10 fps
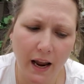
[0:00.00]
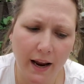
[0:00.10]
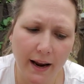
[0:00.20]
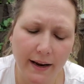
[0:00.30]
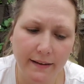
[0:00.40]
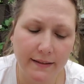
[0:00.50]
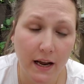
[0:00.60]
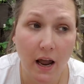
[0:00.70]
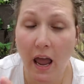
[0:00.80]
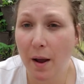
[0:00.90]
and
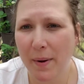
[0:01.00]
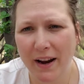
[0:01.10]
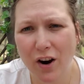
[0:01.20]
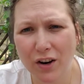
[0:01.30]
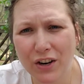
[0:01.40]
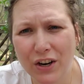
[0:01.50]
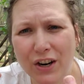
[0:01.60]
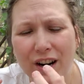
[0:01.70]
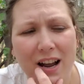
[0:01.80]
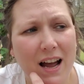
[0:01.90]
M.I. Gardner,